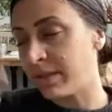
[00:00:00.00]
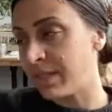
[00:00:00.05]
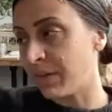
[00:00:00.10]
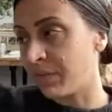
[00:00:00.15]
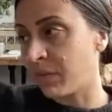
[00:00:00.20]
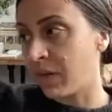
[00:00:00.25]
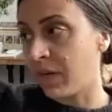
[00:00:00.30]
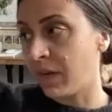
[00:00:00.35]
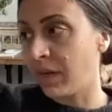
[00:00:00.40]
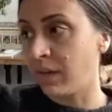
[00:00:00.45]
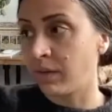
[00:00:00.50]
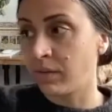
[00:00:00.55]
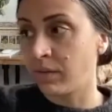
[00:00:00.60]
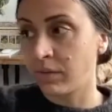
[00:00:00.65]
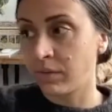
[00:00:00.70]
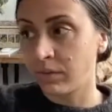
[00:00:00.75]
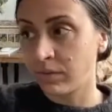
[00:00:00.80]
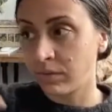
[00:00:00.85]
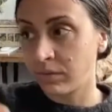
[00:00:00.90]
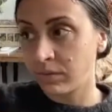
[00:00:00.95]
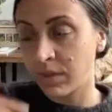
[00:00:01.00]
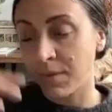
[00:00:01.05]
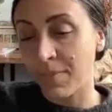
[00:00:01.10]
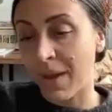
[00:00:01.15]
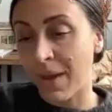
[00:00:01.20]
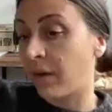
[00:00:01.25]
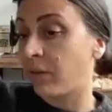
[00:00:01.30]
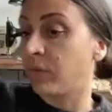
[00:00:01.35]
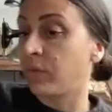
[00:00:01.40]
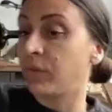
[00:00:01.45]
different to
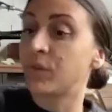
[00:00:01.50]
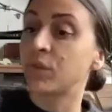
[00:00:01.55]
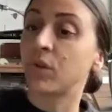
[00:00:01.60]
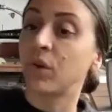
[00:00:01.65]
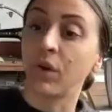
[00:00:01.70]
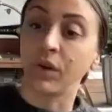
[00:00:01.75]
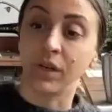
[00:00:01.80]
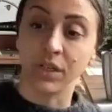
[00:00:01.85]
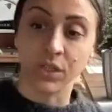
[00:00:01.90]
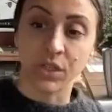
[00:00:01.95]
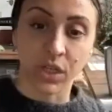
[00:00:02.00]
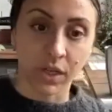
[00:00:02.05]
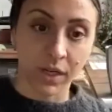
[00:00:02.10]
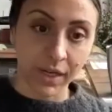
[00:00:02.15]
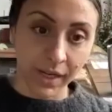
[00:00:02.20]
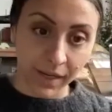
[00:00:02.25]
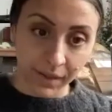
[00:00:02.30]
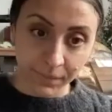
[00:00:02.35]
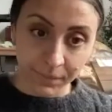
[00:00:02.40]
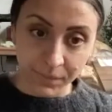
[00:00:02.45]
madder roots grown in Turkey.